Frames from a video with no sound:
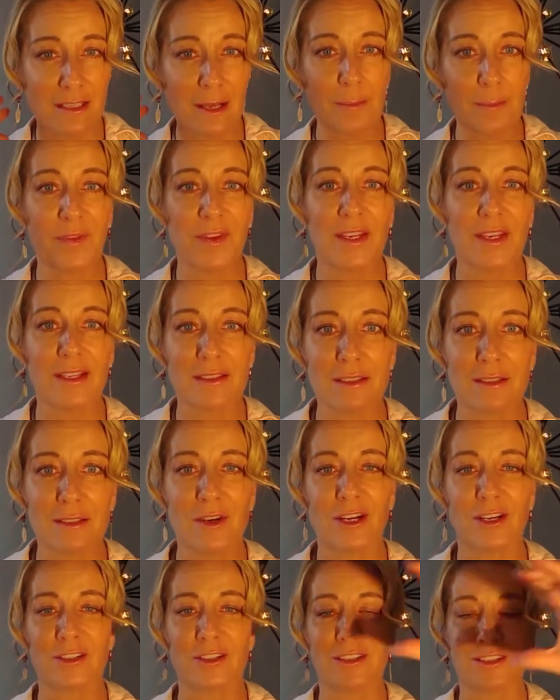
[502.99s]
something
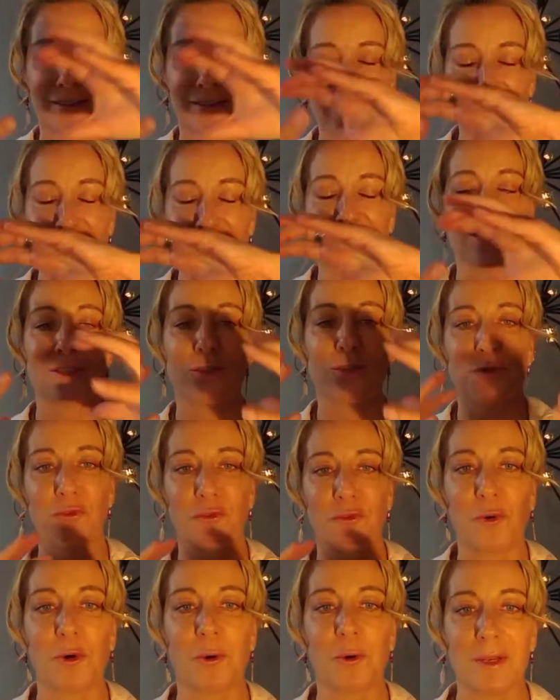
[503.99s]
instructing things to
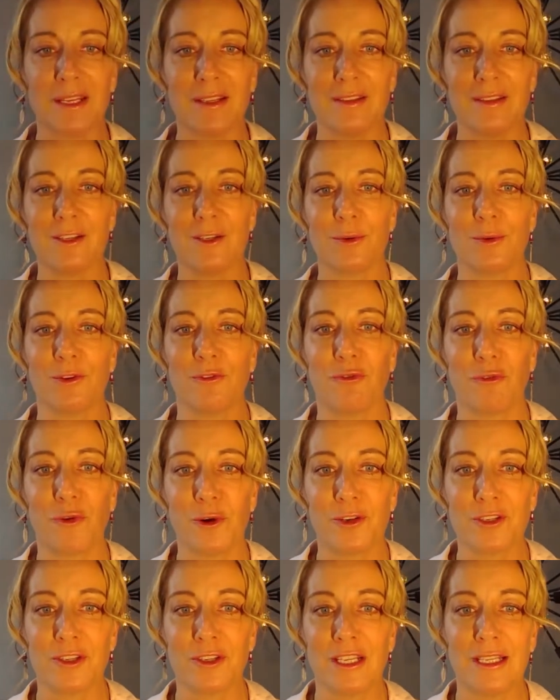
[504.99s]
form in the
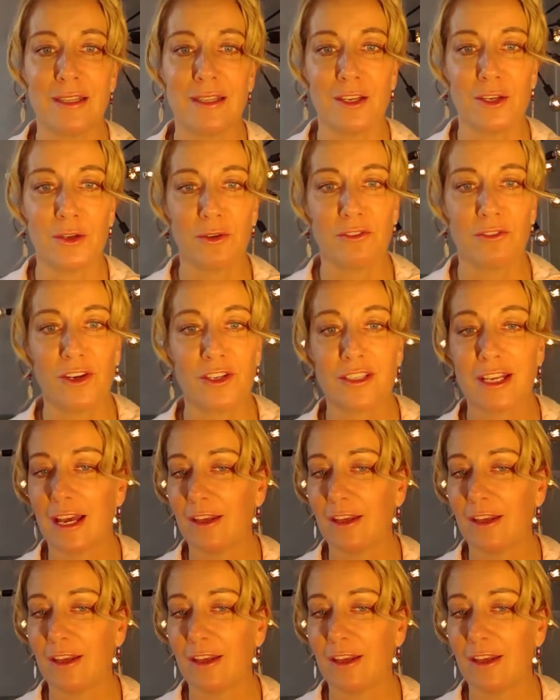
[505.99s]
universe.